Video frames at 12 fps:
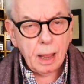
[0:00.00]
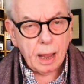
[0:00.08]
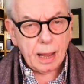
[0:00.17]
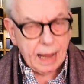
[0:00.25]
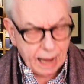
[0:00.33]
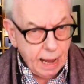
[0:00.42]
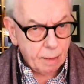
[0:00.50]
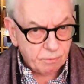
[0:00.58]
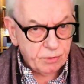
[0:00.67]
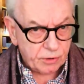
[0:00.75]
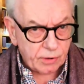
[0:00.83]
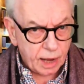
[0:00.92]
he
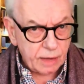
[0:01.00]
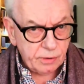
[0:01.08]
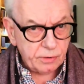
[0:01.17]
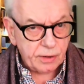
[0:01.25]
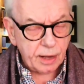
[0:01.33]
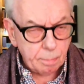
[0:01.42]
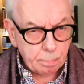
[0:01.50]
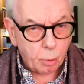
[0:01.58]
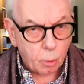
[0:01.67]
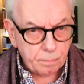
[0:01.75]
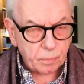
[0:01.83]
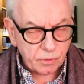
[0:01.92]
emphasises the
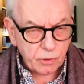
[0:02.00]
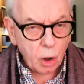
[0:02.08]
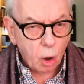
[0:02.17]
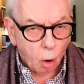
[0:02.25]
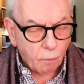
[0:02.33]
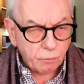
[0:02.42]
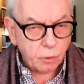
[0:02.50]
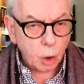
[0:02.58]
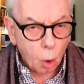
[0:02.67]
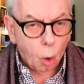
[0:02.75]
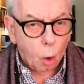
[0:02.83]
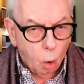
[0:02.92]
importance of
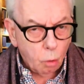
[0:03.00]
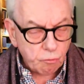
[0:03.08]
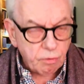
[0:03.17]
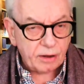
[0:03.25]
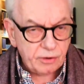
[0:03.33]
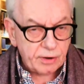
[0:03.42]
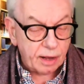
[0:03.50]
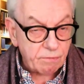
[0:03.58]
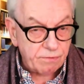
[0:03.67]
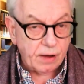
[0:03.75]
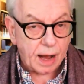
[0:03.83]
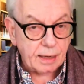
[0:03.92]
law resting
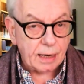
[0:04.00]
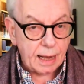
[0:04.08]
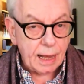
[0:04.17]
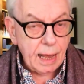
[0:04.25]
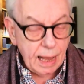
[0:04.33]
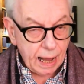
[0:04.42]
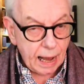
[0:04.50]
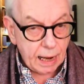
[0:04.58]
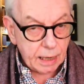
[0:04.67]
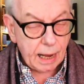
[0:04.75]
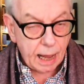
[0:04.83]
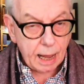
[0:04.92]
finally in
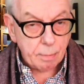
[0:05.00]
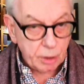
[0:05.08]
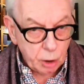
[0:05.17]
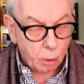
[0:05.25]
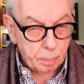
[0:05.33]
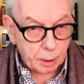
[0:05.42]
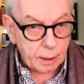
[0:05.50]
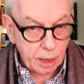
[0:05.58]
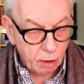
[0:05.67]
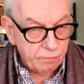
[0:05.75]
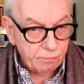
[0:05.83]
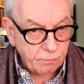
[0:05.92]
a monopoly of
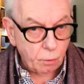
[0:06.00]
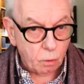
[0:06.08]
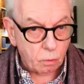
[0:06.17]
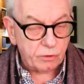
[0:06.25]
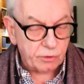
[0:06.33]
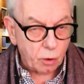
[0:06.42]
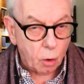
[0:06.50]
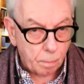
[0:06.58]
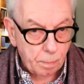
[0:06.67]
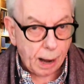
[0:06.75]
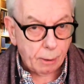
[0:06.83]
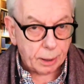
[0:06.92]
force or
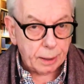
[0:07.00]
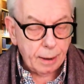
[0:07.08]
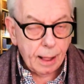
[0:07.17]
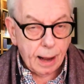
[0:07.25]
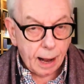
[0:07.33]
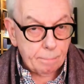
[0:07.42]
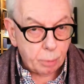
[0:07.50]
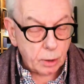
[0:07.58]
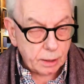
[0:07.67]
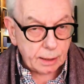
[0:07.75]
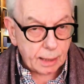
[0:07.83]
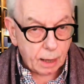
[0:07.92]
power. I
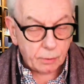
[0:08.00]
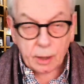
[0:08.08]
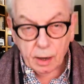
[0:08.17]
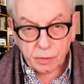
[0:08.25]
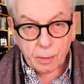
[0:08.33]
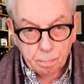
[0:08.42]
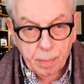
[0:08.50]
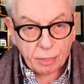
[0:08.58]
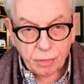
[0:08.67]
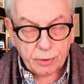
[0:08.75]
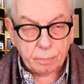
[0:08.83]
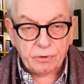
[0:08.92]
pointed out that
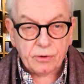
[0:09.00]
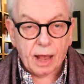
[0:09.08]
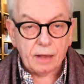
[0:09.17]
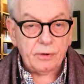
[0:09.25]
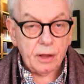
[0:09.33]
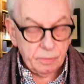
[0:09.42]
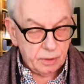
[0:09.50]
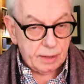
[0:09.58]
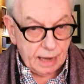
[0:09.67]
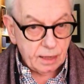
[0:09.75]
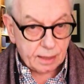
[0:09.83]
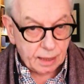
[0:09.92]
Bentham says that
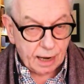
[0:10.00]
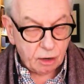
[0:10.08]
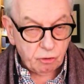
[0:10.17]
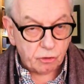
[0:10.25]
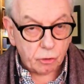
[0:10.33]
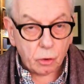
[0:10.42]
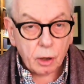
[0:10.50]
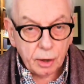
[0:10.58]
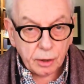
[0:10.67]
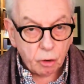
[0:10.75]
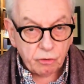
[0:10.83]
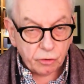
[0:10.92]
international
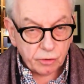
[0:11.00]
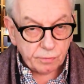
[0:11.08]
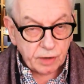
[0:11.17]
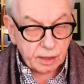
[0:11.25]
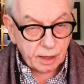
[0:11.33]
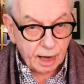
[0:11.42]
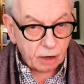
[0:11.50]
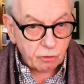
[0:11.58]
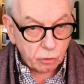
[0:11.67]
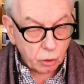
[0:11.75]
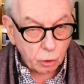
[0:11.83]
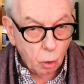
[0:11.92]
notions of international
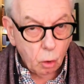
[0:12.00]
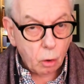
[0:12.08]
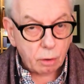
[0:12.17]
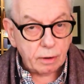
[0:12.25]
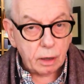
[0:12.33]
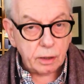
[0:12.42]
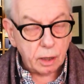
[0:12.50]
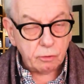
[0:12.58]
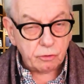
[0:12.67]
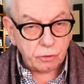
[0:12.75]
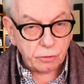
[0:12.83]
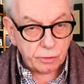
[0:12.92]
law
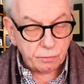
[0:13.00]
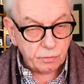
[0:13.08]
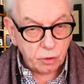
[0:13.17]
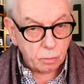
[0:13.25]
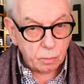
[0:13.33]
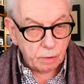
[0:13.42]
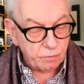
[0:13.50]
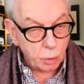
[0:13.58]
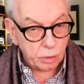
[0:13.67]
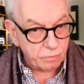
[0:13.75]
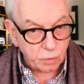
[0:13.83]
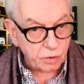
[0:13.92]
notions of, hu of
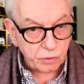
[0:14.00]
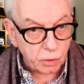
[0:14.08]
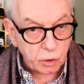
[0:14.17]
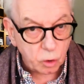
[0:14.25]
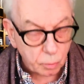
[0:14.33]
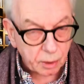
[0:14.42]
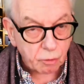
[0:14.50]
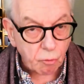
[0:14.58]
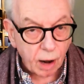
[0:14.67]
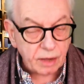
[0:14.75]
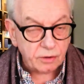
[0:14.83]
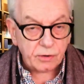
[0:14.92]
universal human
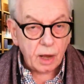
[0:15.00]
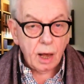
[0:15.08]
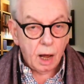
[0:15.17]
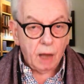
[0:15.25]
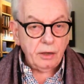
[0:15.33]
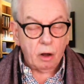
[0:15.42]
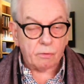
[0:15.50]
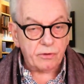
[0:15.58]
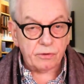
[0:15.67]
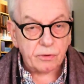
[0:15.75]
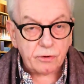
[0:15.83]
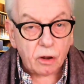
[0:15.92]
rights are
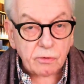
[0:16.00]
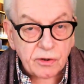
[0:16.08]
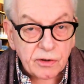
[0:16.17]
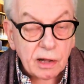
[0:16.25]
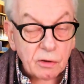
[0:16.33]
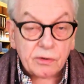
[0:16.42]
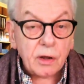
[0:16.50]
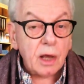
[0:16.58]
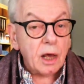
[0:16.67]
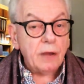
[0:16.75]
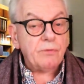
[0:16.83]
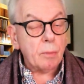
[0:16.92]
nonsense on stilts,
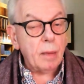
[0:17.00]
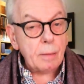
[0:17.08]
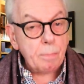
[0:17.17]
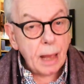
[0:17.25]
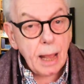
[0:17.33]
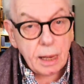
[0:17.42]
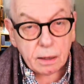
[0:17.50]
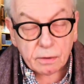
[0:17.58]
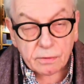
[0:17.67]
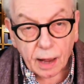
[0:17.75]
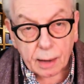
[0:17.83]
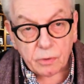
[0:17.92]
and for my pain
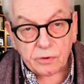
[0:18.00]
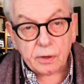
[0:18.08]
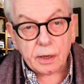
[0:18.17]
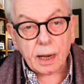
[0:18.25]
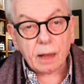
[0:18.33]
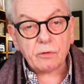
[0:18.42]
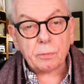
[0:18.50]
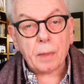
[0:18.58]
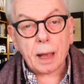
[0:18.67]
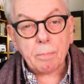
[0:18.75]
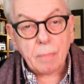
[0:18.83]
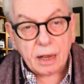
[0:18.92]
I was denounced by
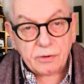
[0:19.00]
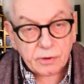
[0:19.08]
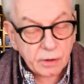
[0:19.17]
Mason